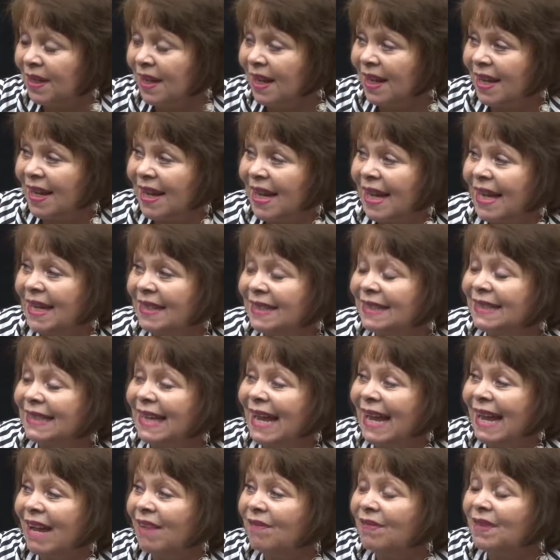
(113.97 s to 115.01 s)
I had to
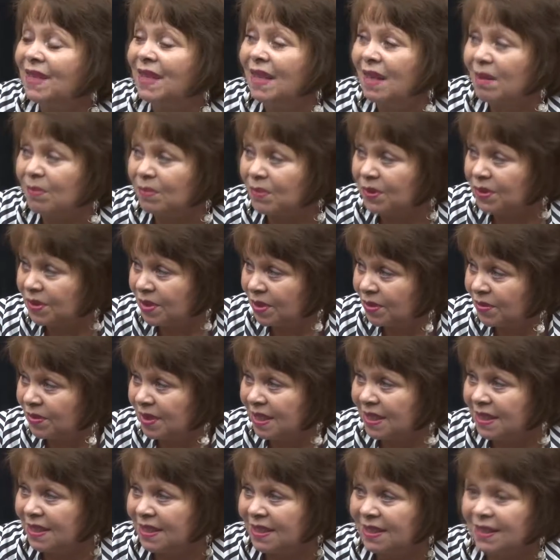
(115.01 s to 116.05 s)
have the
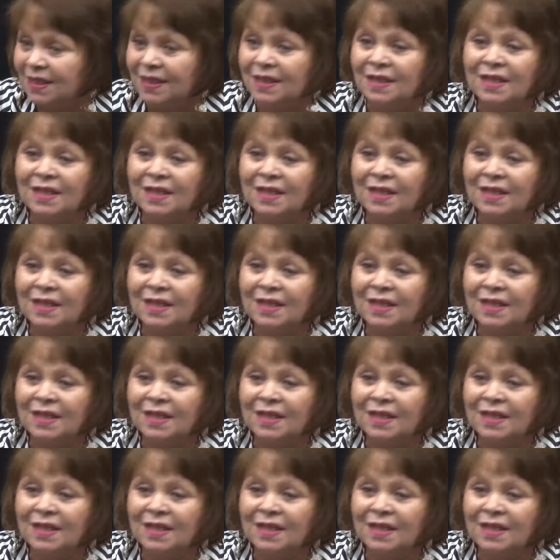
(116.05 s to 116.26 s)
opportunity.